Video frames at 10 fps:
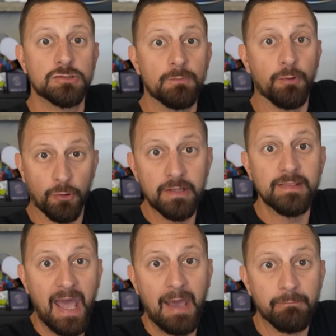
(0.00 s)
to put in
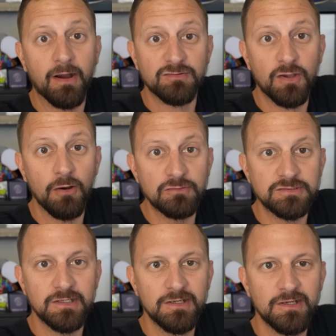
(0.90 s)
the Hatbox
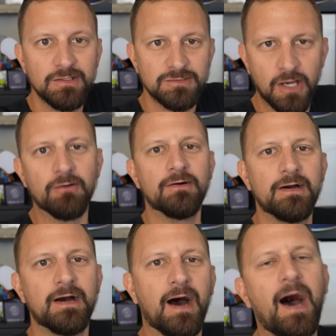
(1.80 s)
Ghost. So
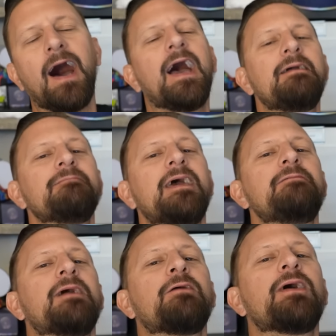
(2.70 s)
I made
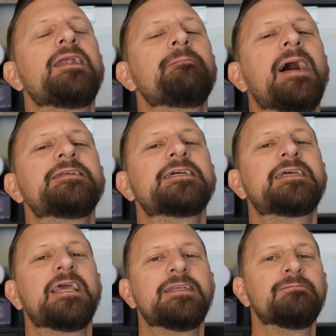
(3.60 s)
my way to Magic
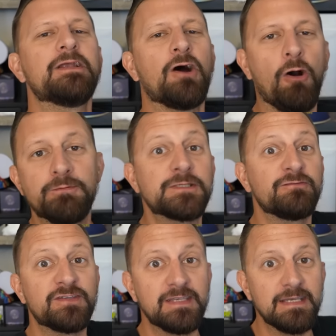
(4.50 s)
Kingdom in hopes
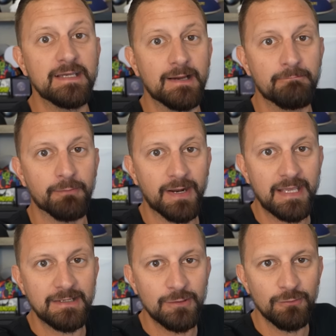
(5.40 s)
of seeing a
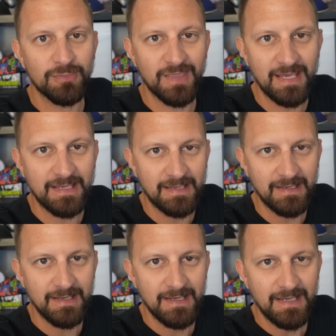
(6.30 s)
brand new thing.
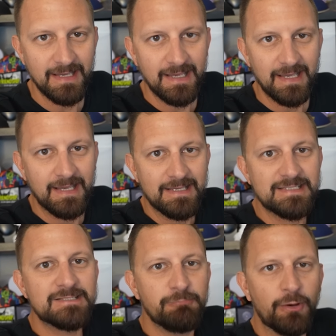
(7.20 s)

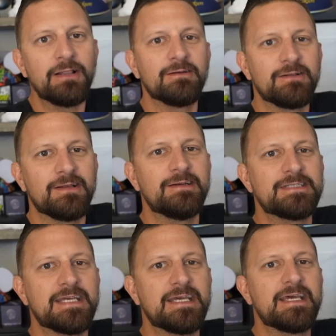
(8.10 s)
Spoiler
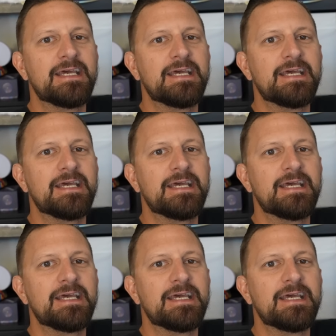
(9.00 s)
alert,